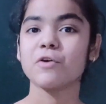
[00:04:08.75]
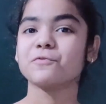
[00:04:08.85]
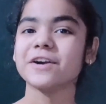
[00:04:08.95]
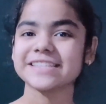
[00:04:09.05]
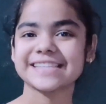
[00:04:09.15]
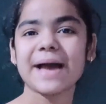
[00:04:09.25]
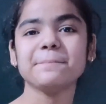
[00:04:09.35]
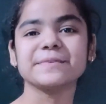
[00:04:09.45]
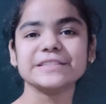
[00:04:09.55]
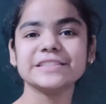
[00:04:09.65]
For
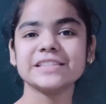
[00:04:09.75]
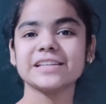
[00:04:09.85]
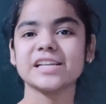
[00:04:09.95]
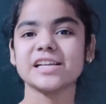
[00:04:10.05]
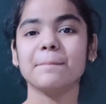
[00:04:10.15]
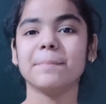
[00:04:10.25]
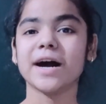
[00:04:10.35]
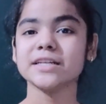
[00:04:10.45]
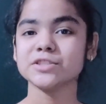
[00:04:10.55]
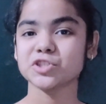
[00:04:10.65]
example, a
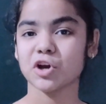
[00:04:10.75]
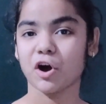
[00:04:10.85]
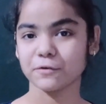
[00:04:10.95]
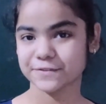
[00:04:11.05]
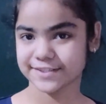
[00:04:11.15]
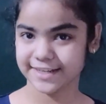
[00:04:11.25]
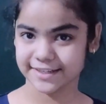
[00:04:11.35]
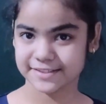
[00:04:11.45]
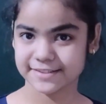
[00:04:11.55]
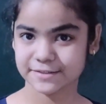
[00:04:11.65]
bunch of
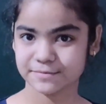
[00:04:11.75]
sticks.